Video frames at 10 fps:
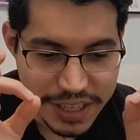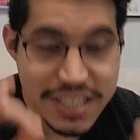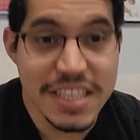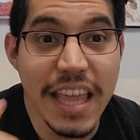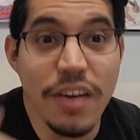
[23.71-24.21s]

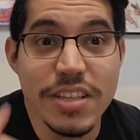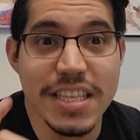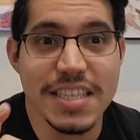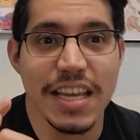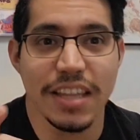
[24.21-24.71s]
snail is
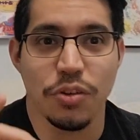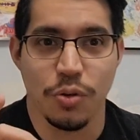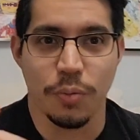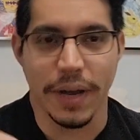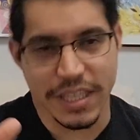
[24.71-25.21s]
inside the
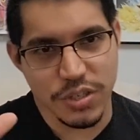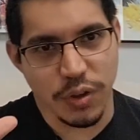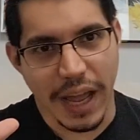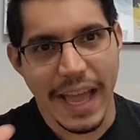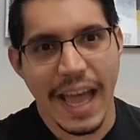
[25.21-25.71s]
robot,
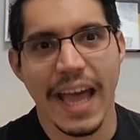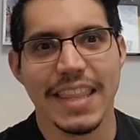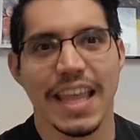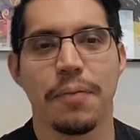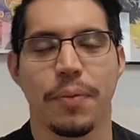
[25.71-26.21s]
so I
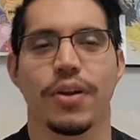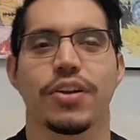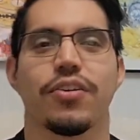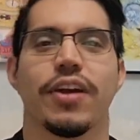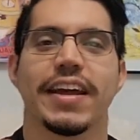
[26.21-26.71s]
had that
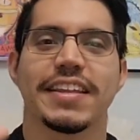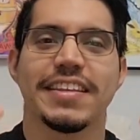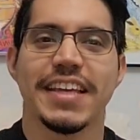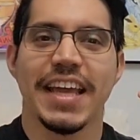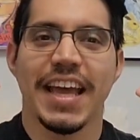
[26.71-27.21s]
part correct,